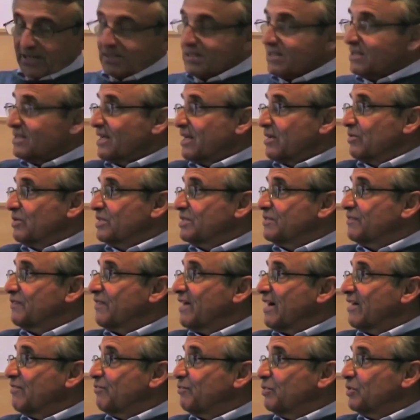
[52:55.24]
I said, was
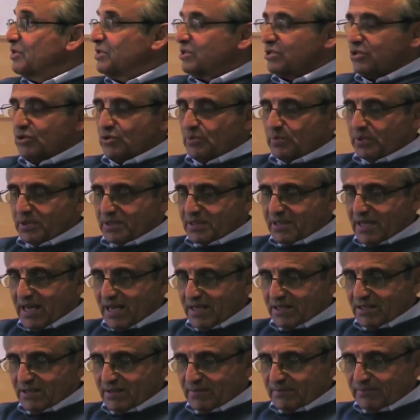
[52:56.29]
5.2%.